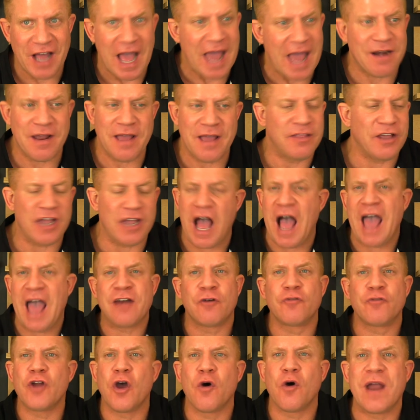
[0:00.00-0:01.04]
I
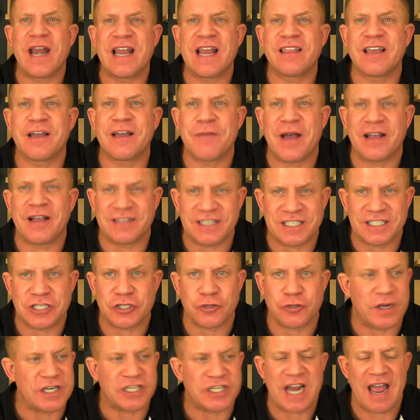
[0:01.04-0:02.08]
don't know anything about this
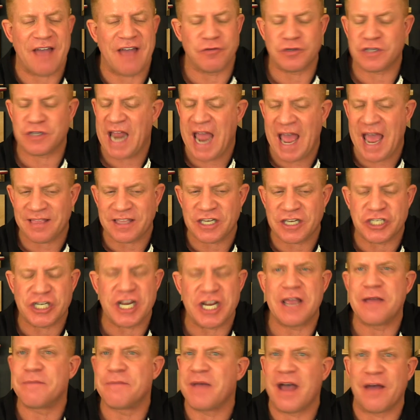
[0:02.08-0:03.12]
situation. I was at the
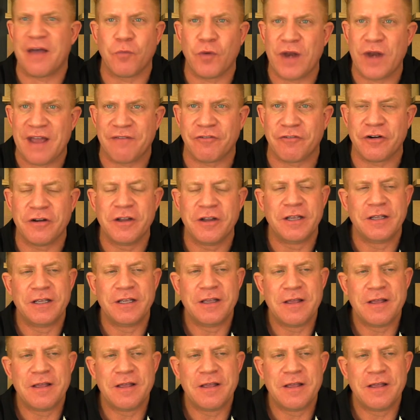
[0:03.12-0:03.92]
gym, whatever.